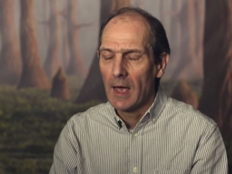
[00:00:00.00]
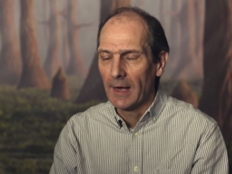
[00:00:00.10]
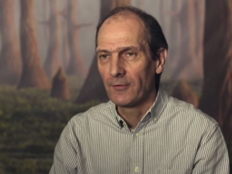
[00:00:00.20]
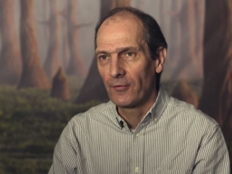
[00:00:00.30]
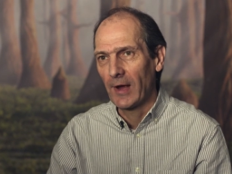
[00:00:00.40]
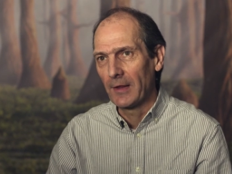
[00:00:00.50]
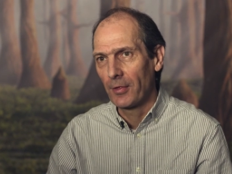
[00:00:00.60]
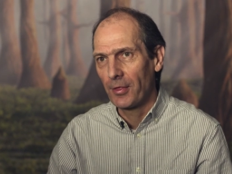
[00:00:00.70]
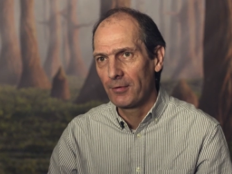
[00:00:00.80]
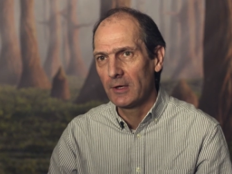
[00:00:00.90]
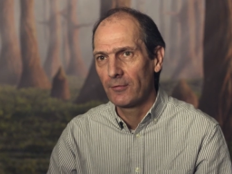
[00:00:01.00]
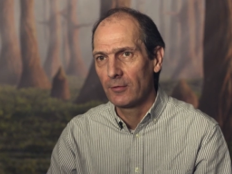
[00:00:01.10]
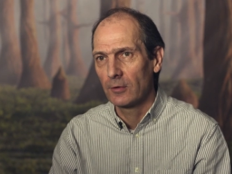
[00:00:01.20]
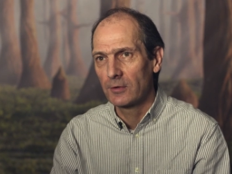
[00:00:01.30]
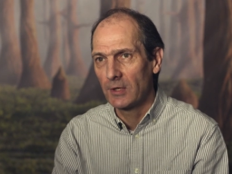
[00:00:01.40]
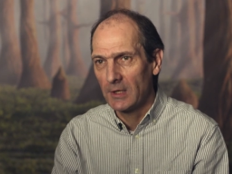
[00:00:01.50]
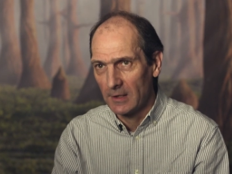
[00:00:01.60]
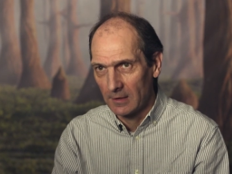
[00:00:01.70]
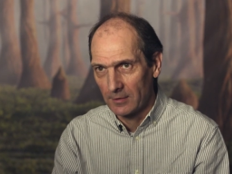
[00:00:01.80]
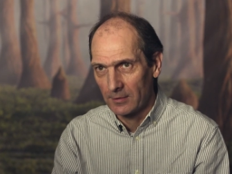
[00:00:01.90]
And in fact, the three or four
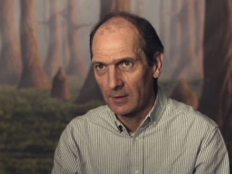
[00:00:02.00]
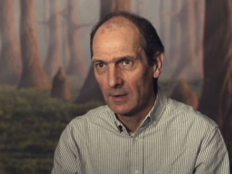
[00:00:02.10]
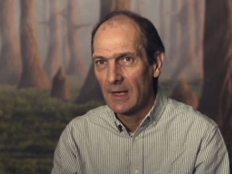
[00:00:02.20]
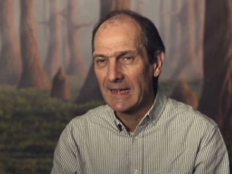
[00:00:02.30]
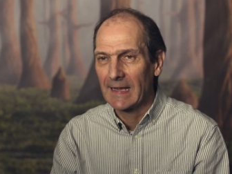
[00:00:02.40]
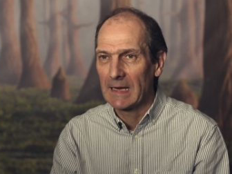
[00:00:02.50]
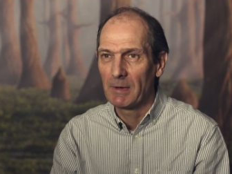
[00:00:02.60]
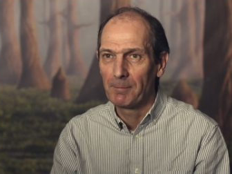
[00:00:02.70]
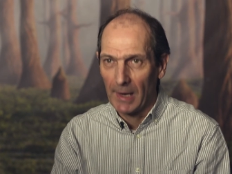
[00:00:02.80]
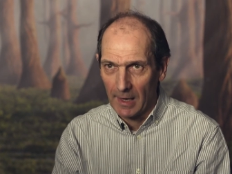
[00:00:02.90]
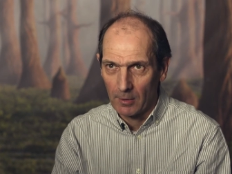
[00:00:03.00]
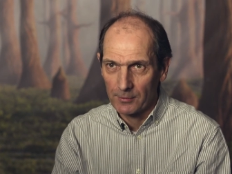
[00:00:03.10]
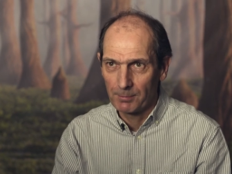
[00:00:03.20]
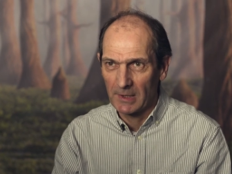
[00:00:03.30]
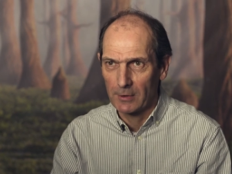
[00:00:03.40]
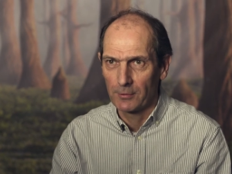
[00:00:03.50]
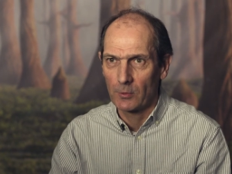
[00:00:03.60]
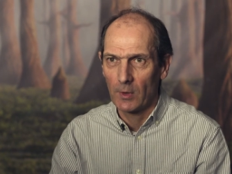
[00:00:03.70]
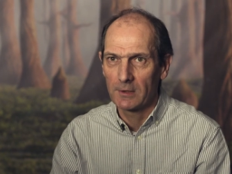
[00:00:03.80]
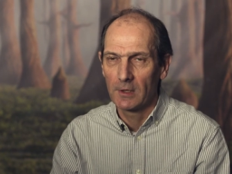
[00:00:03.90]
tiers came about because
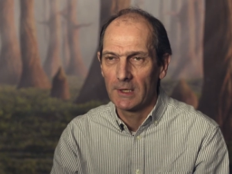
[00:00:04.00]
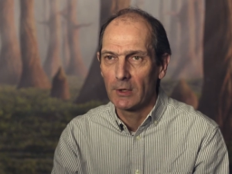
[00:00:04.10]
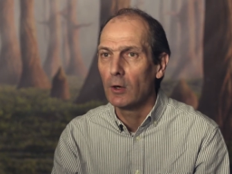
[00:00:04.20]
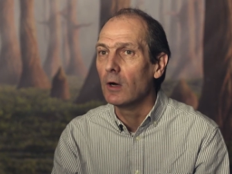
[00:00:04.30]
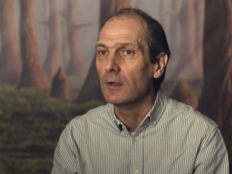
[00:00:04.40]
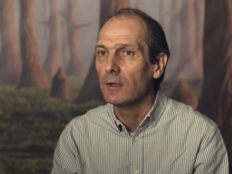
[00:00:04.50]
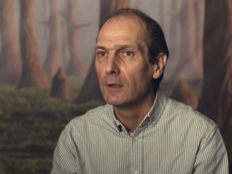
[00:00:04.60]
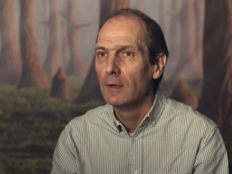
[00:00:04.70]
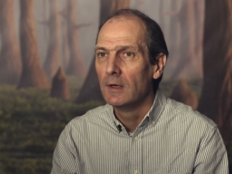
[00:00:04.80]
quite early on,